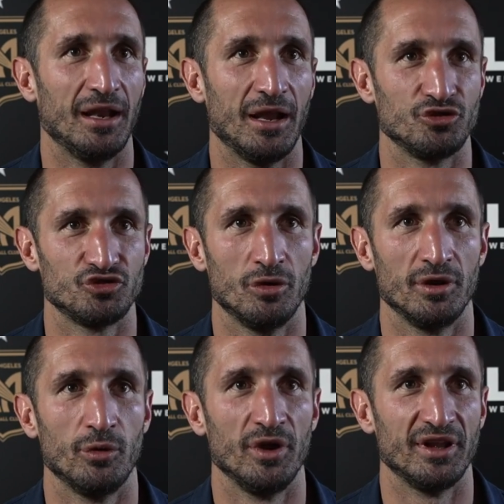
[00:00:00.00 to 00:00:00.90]
Leo Chu on
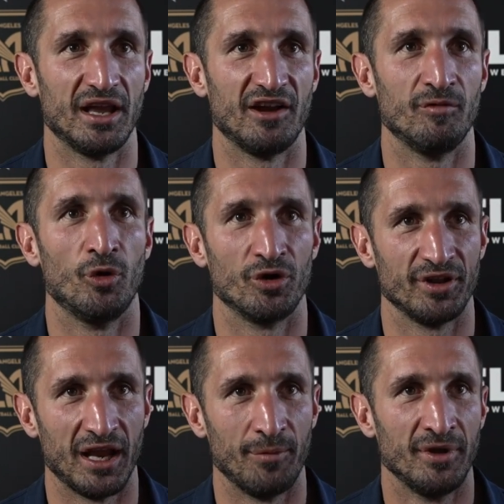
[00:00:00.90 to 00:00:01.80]
the wing. They have more
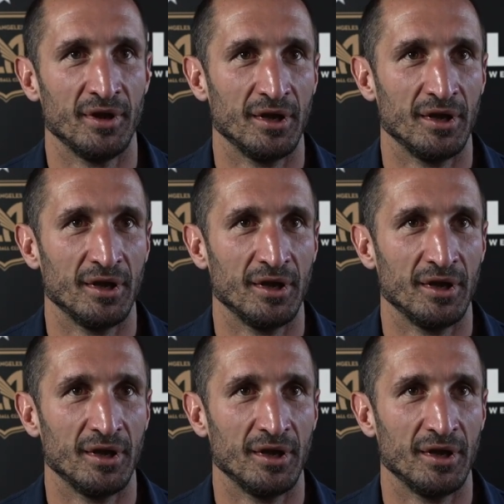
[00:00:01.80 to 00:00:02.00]
depth.